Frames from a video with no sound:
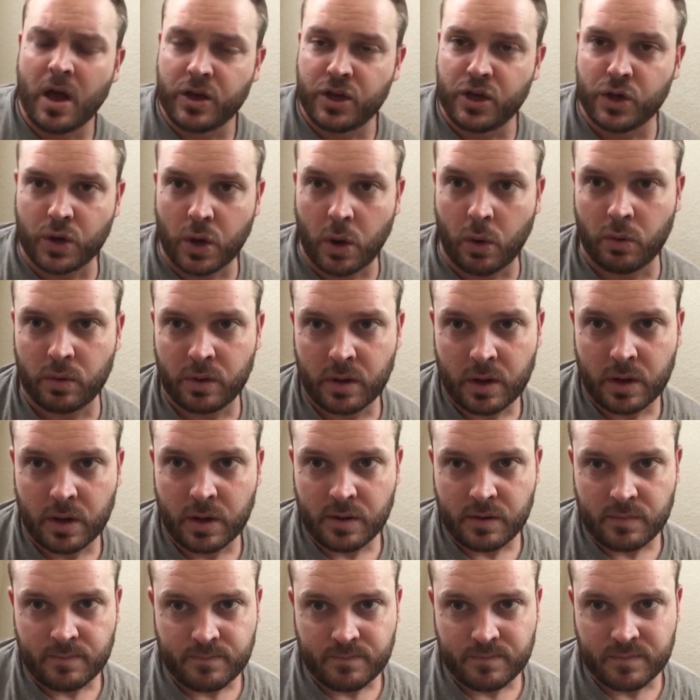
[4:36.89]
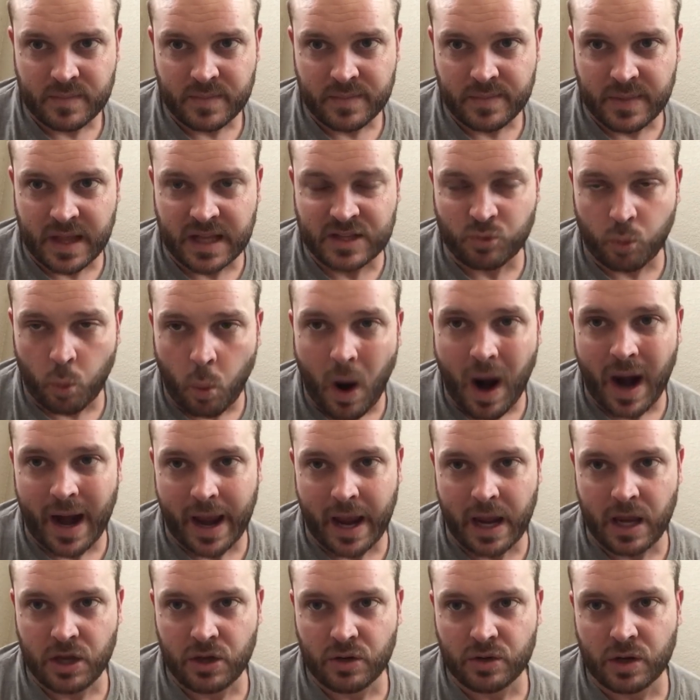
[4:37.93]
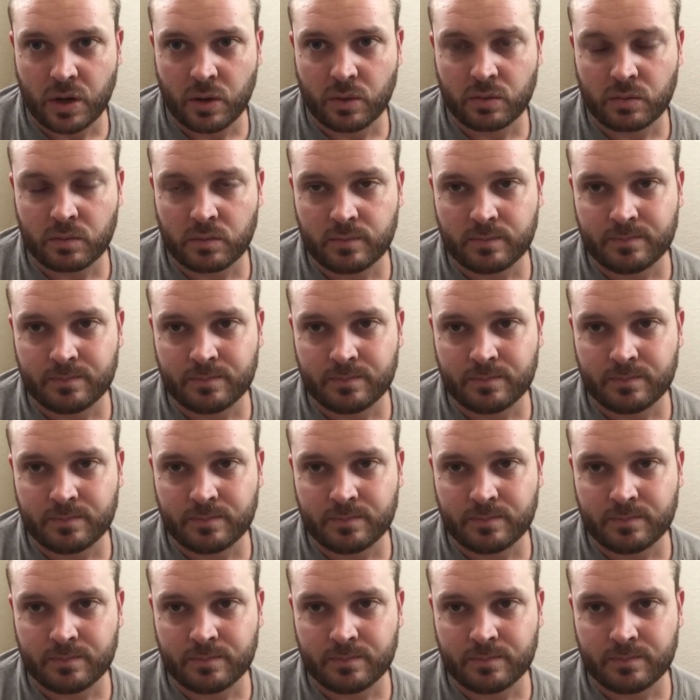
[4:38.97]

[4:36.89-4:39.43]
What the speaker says: You don't, that's why you don't,